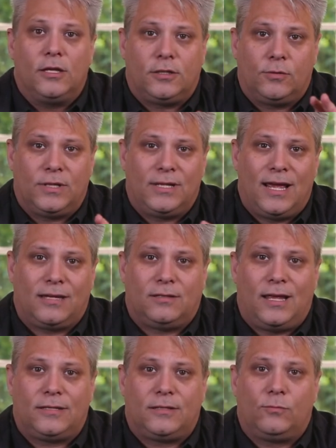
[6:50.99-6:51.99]
So in the next
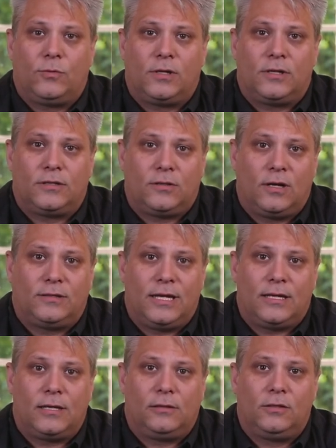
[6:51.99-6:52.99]
lesson, we're going to start
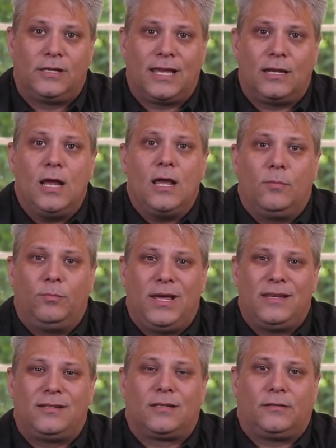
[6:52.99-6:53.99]
taking a look at
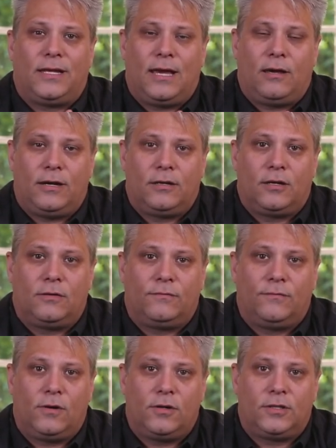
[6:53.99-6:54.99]
basic layout and
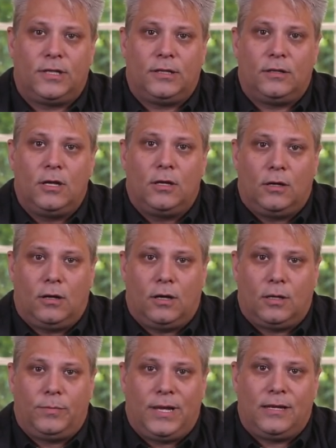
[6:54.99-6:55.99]
conversion
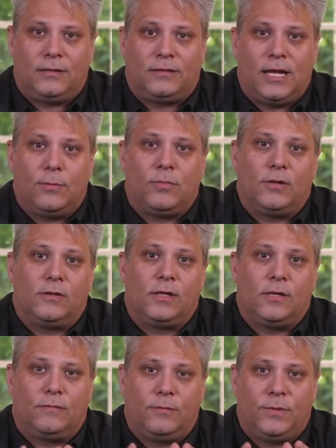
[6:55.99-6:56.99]
on a bank statement
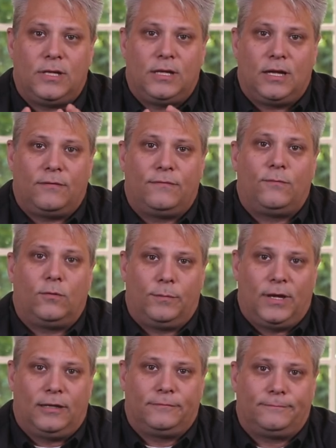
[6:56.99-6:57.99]
in the PDF
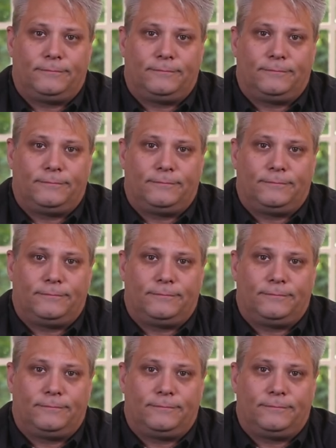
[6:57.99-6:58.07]
format.